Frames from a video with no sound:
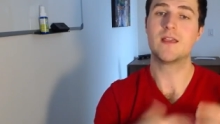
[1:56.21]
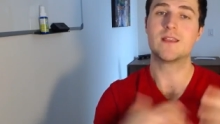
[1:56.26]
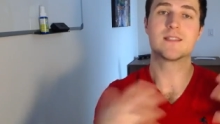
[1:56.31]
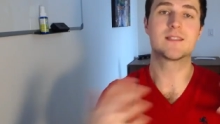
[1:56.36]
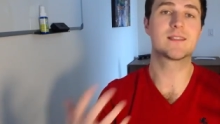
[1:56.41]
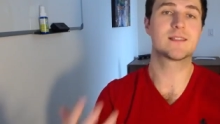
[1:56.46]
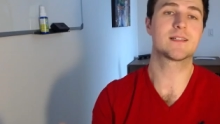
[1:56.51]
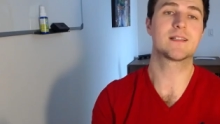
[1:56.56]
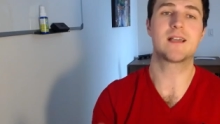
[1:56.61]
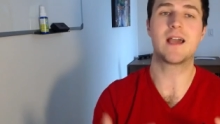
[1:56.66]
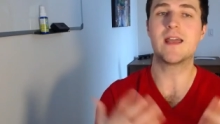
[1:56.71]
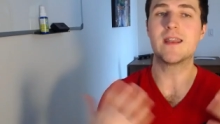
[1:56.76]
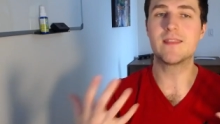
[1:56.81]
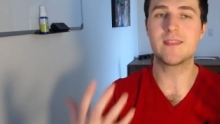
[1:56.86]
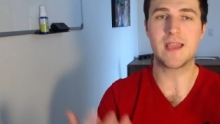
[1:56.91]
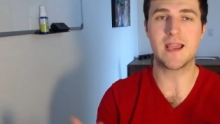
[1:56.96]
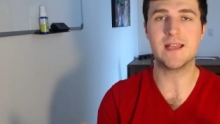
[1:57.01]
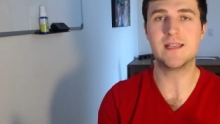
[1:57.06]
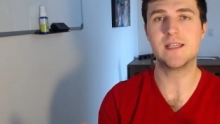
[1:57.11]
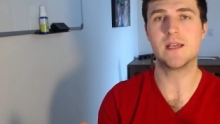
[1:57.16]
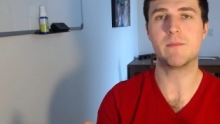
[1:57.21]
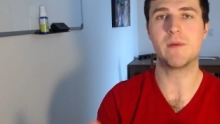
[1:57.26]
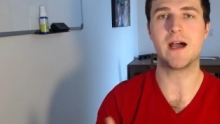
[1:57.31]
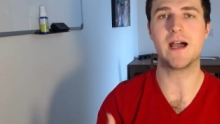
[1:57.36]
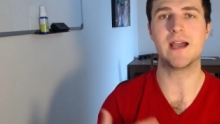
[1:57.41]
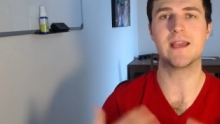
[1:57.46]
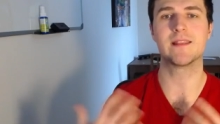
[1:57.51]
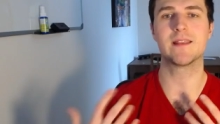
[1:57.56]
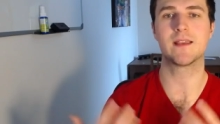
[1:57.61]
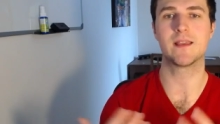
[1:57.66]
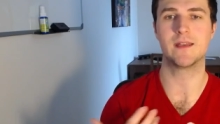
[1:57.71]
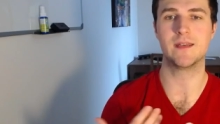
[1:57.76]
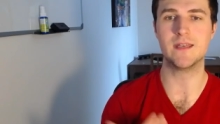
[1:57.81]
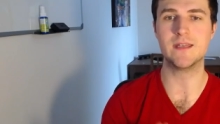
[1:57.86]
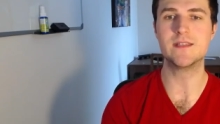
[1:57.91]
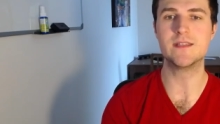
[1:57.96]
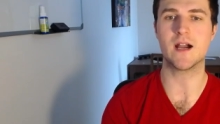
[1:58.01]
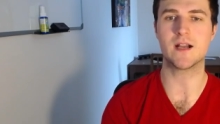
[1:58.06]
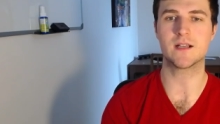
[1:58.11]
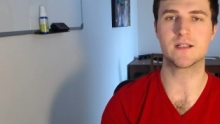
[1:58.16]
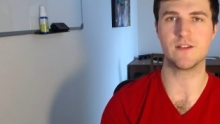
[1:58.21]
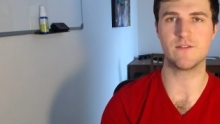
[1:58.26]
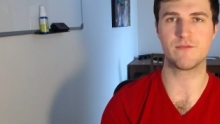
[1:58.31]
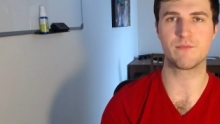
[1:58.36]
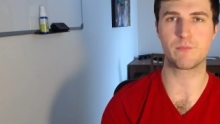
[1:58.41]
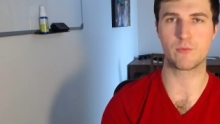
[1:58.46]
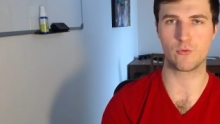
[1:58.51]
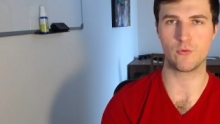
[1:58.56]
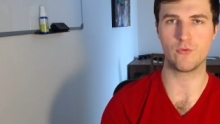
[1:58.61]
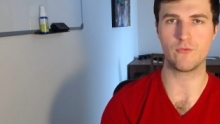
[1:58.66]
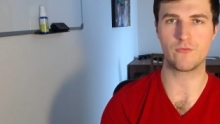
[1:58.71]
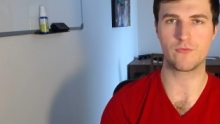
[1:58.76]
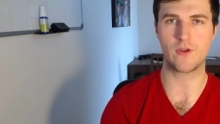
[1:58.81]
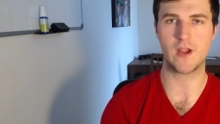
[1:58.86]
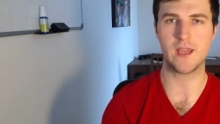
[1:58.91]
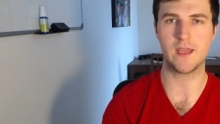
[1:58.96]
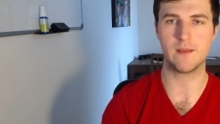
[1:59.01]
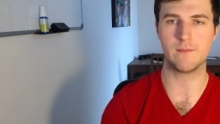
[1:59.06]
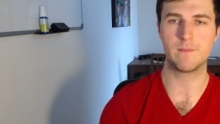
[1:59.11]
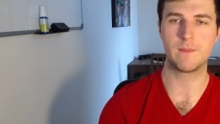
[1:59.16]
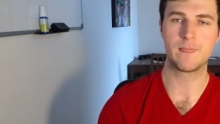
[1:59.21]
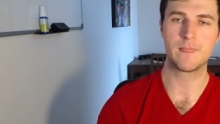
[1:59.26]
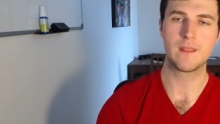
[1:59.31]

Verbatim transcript: It's kind of the idea behind like an inductive proof, right?